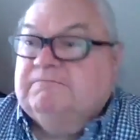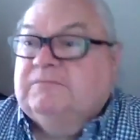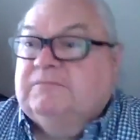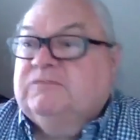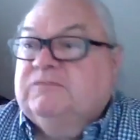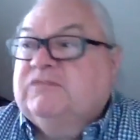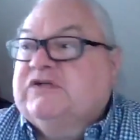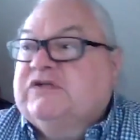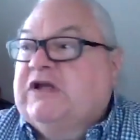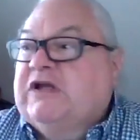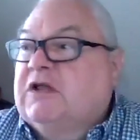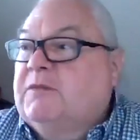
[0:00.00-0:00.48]

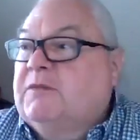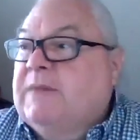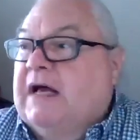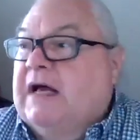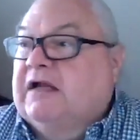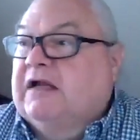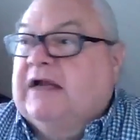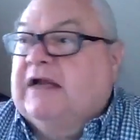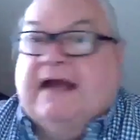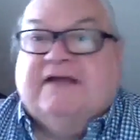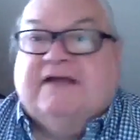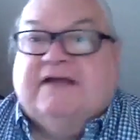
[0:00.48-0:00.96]
tell them how
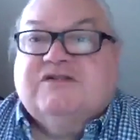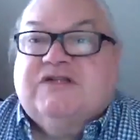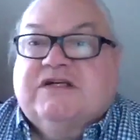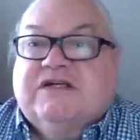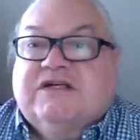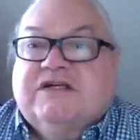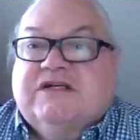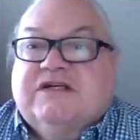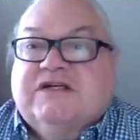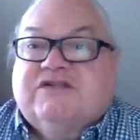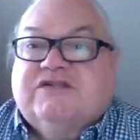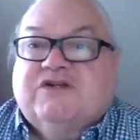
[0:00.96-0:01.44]
to
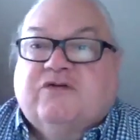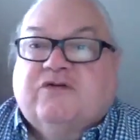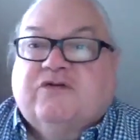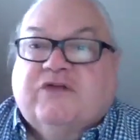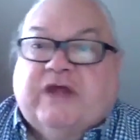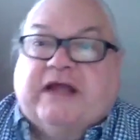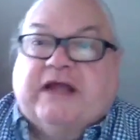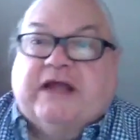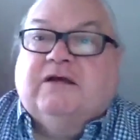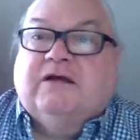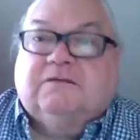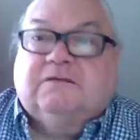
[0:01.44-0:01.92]
access their
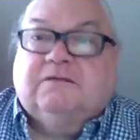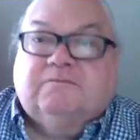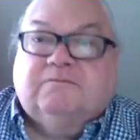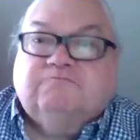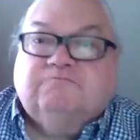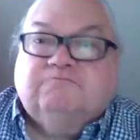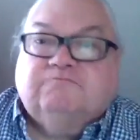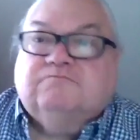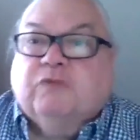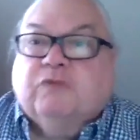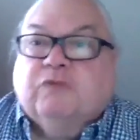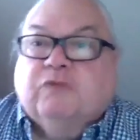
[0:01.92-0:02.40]
theta
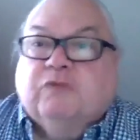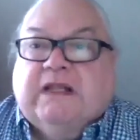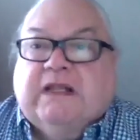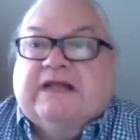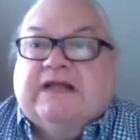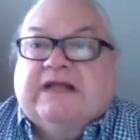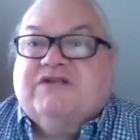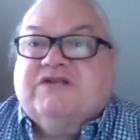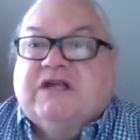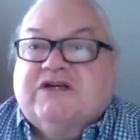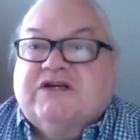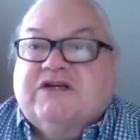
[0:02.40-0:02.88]

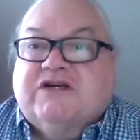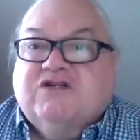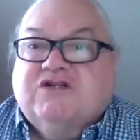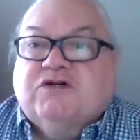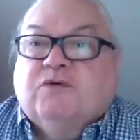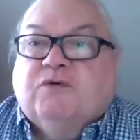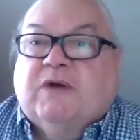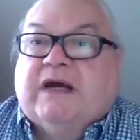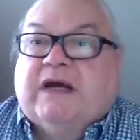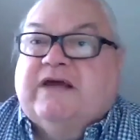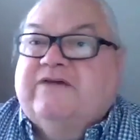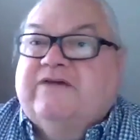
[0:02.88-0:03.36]
relaxation
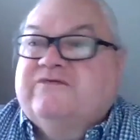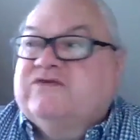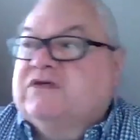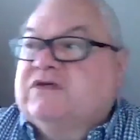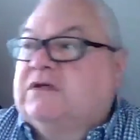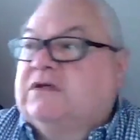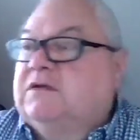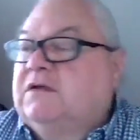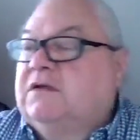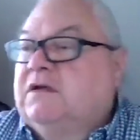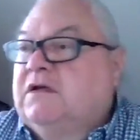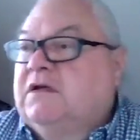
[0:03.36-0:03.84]
waves.
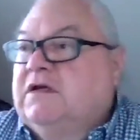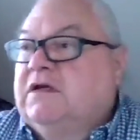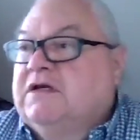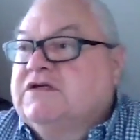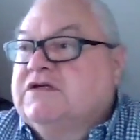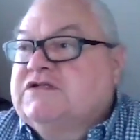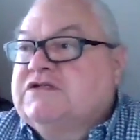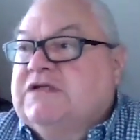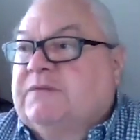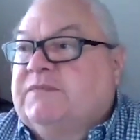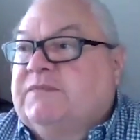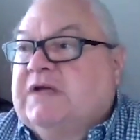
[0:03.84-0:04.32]
And
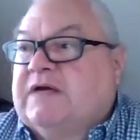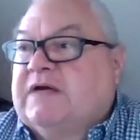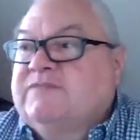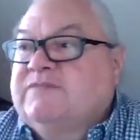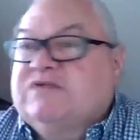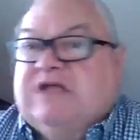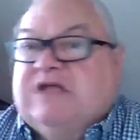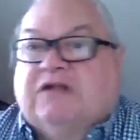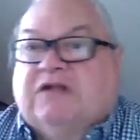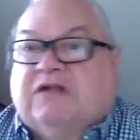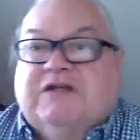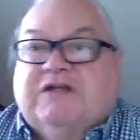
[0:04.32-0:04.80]

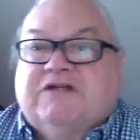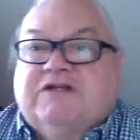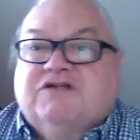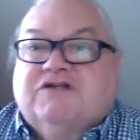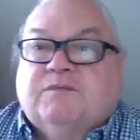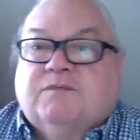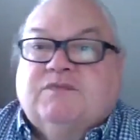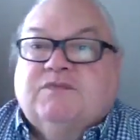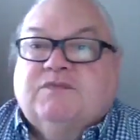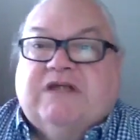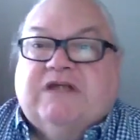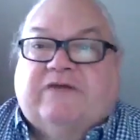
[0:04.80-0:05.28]
sometimes I'll teach
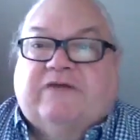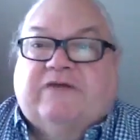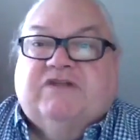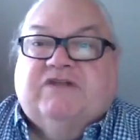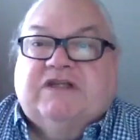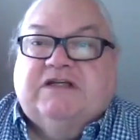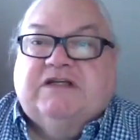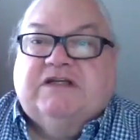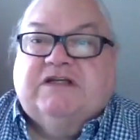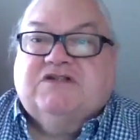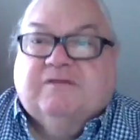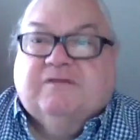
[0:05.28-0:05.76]
them
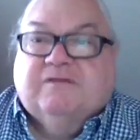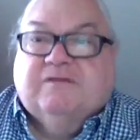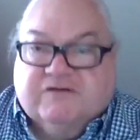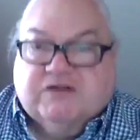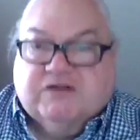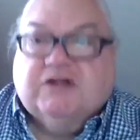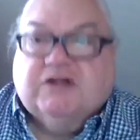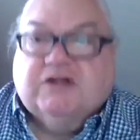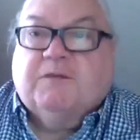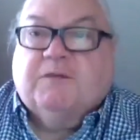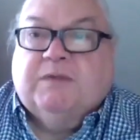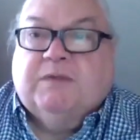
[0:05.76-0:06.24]
17
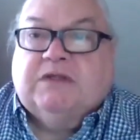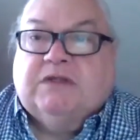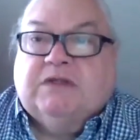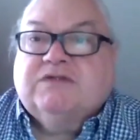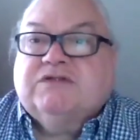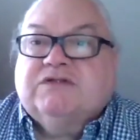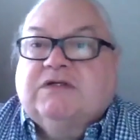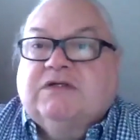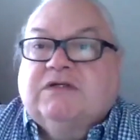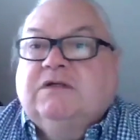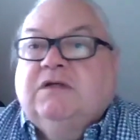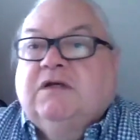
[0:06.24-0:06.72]
syllables.
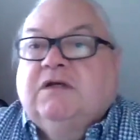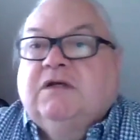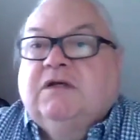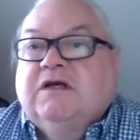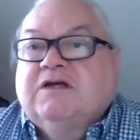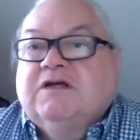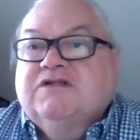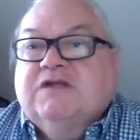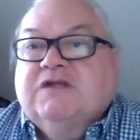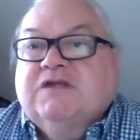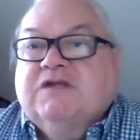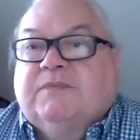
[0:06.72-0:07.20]
And
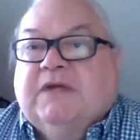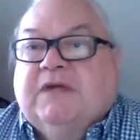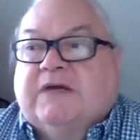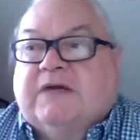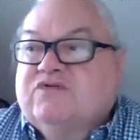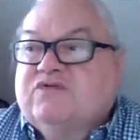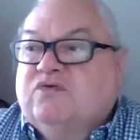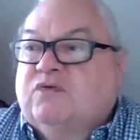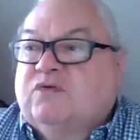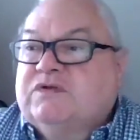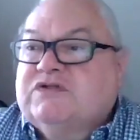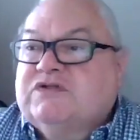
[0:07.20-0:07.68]
sometimes
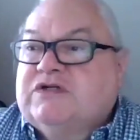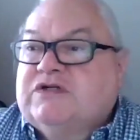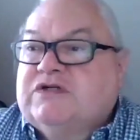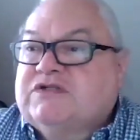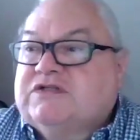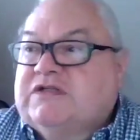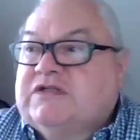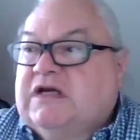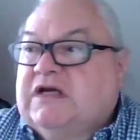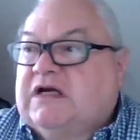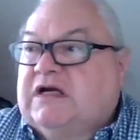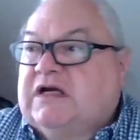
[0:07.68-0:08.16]
we'll just
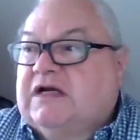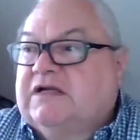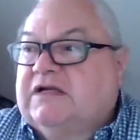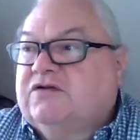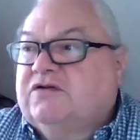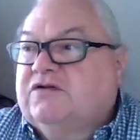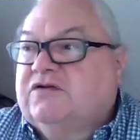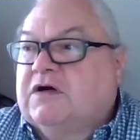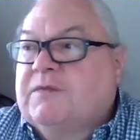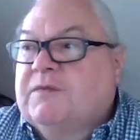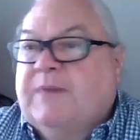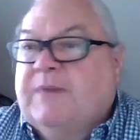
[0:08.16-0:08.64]
talk
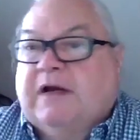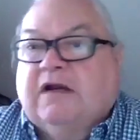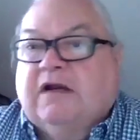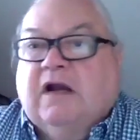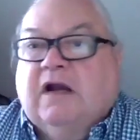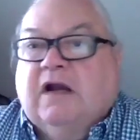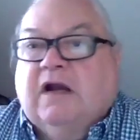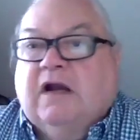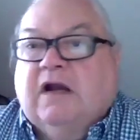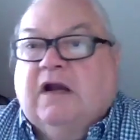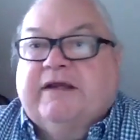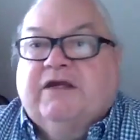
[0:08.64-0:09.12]

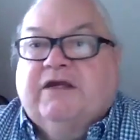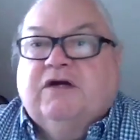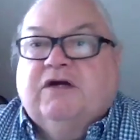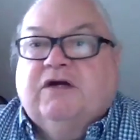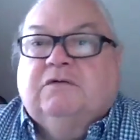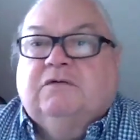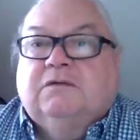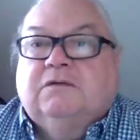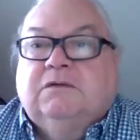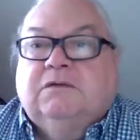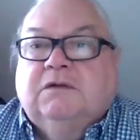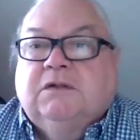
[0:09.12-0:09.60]
about
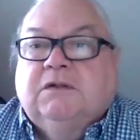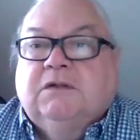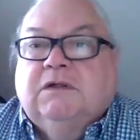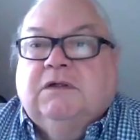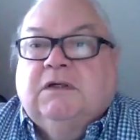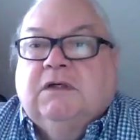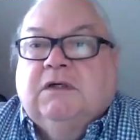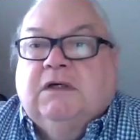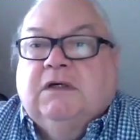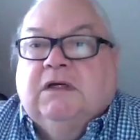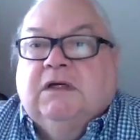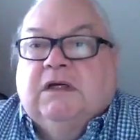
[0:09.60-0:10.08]
haiku.
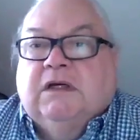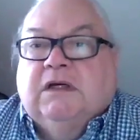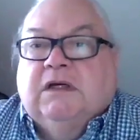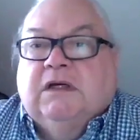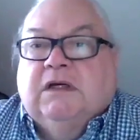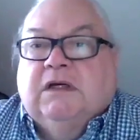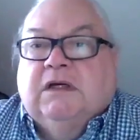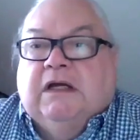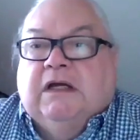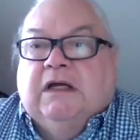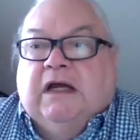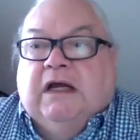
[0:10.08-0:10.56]

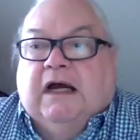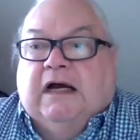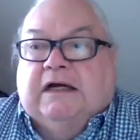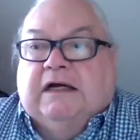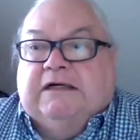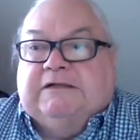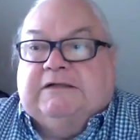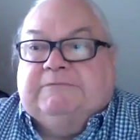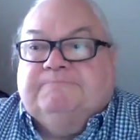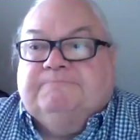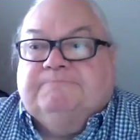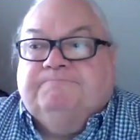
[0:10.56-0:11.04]

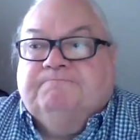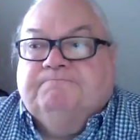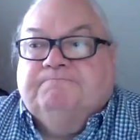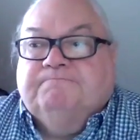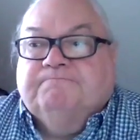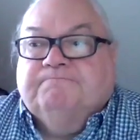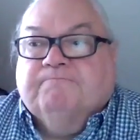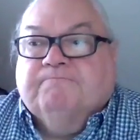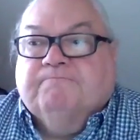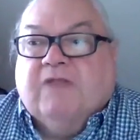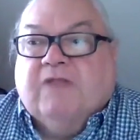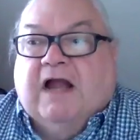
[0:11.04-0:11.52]
I'm
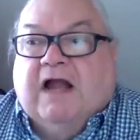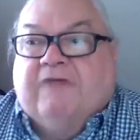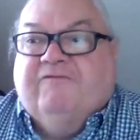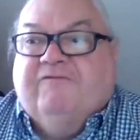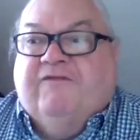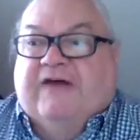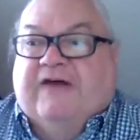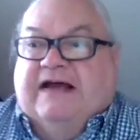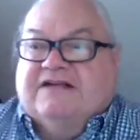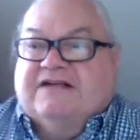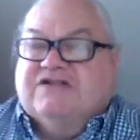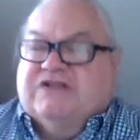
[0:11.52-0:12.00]

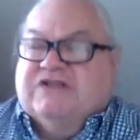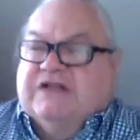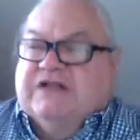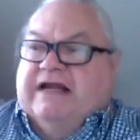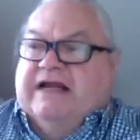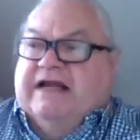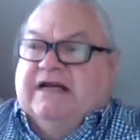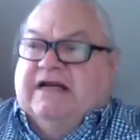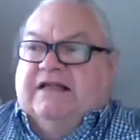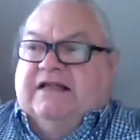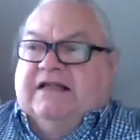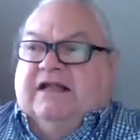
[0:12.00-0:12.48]

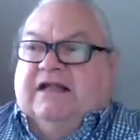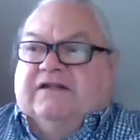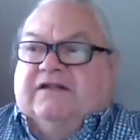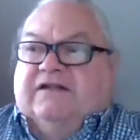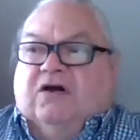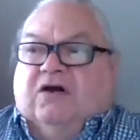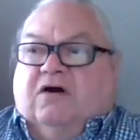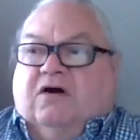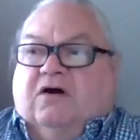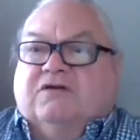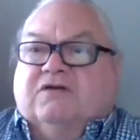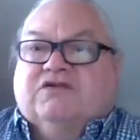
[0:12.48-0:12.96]
fascinated at
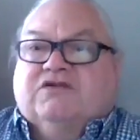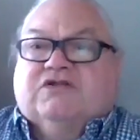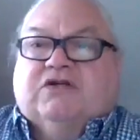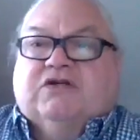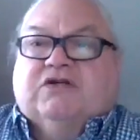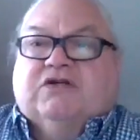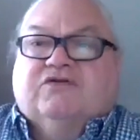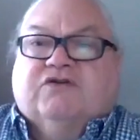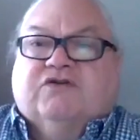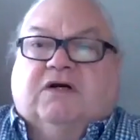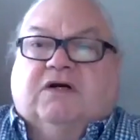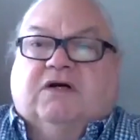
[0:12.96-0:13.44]
the Heart
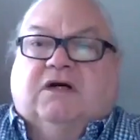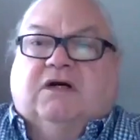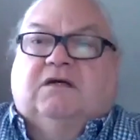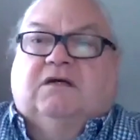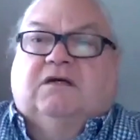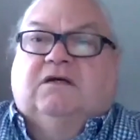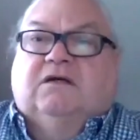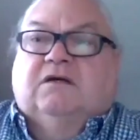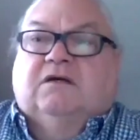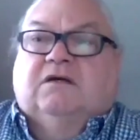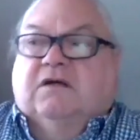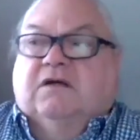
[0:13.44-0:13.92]

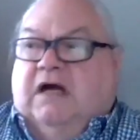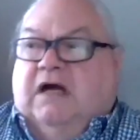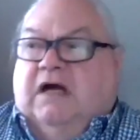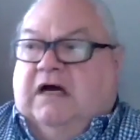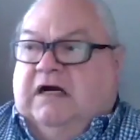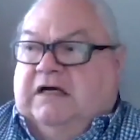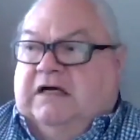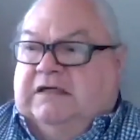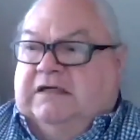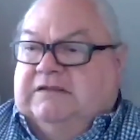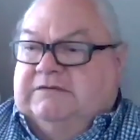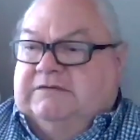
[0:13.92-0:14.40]
Sutra,
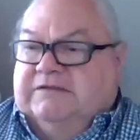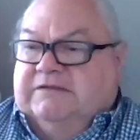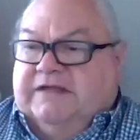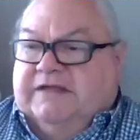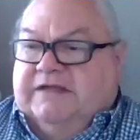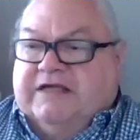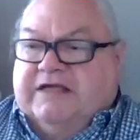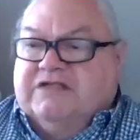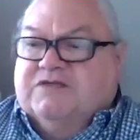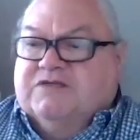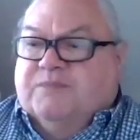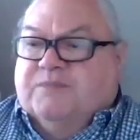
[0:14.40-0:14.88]

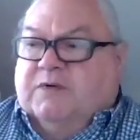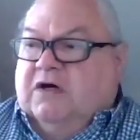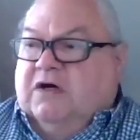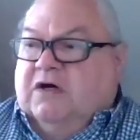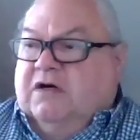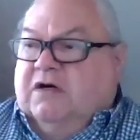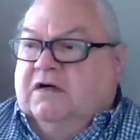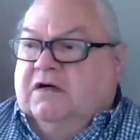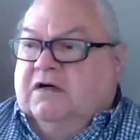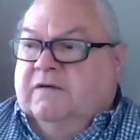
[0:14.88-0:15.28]
Ginsberg,